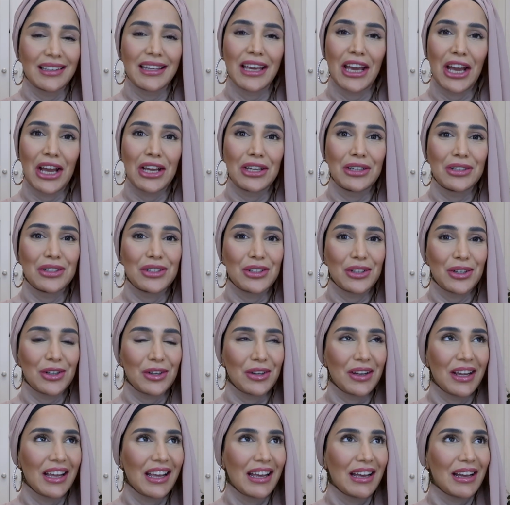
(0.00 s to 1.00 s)
Yeah, you
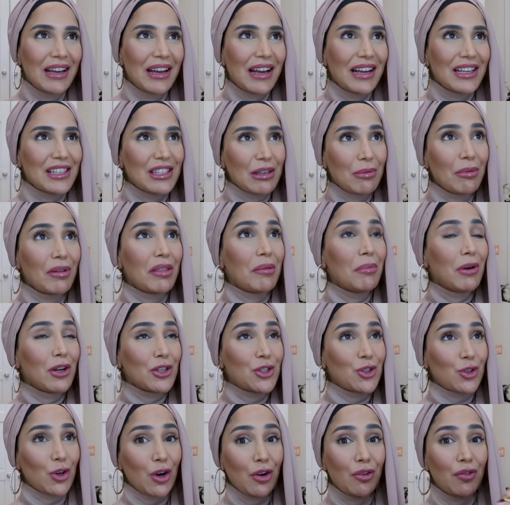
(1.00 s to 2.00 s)
do. Some of them are
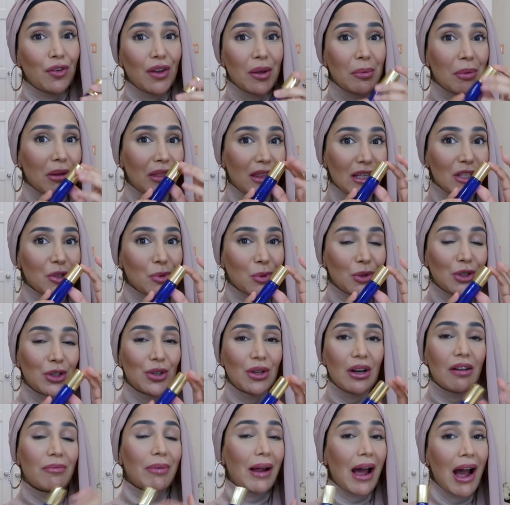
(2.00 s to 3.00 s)
strong for you, but this one you
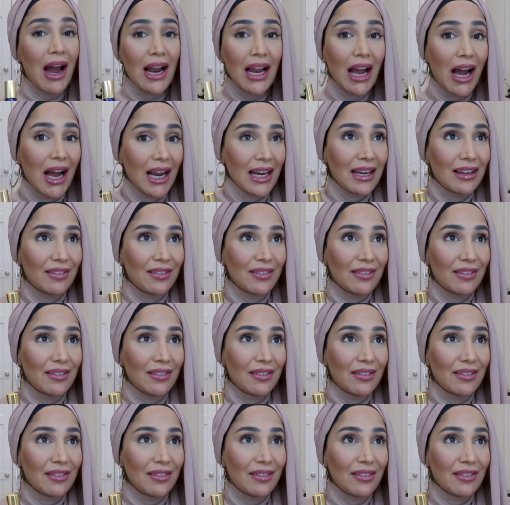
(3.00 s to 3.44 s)
love. But I